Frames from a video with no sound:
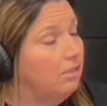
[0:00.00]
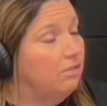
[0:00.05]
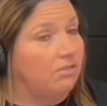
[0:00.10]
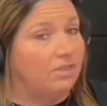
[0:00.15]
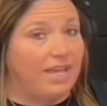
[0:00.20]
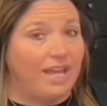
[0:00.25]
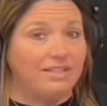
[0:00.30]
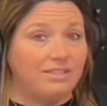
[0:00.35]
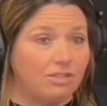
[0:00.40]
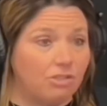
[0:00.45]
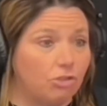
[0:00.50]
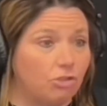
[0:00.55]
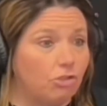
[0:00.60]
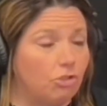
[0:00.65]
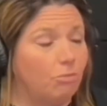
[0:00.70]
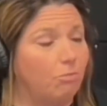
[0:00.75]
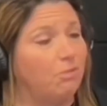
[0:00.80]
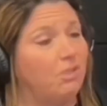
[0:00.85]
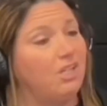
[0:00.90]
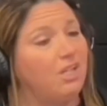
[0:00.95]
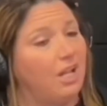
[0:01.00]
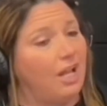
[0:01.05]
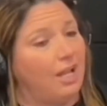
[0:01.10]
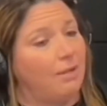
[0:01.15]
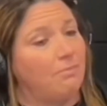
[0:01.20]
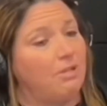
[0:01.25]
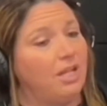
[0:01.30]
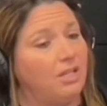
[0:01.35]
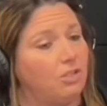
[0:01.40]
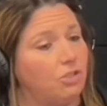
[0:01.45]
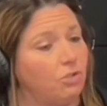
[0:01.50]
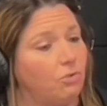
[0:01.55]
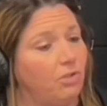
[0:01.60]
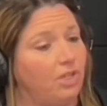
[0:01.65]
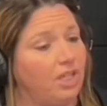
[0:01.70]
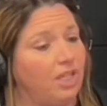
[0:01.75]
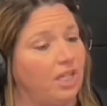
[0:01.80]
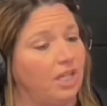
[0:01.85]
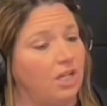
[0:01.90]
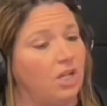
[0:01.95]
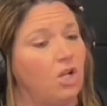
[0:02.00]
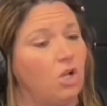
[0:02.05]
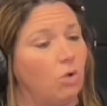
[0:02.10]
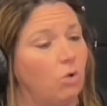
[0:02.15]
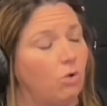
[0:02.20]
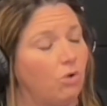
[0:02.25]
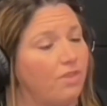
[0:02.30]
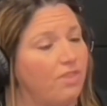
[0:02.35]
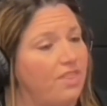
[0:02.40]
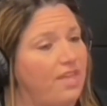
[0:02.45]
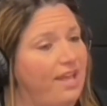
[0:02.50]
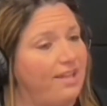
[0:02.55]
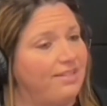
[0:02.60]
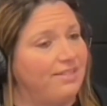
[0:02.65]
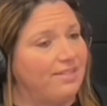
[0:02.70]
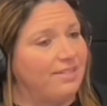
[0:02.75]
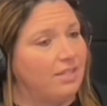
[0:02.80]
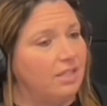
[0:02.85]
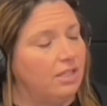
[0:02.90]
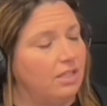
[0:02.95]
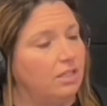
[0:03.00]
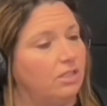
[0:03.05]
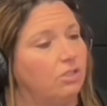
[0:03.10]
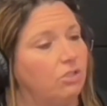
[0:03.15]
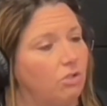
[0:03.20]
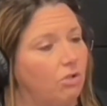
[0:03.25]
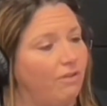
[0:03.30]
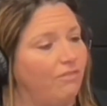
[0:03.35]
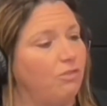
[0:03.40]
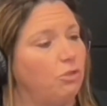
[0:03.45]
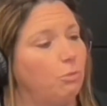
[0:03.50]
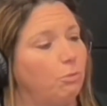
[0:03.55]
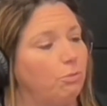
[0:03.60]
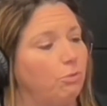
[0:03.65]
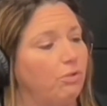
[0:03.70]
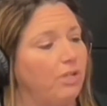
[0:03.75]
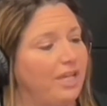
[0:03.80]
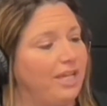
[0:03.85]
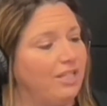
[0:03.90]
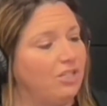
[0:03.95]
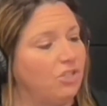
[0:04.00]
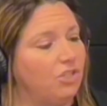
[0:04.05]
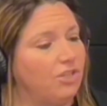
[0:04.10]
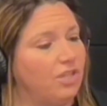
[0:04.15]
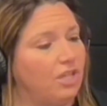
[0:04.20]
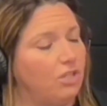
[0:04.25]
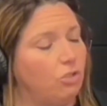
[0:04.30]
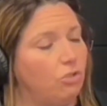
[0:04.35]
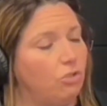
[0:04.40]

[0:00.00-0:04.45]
That's stupid. I'm not doing it. Or that's, if you preach that you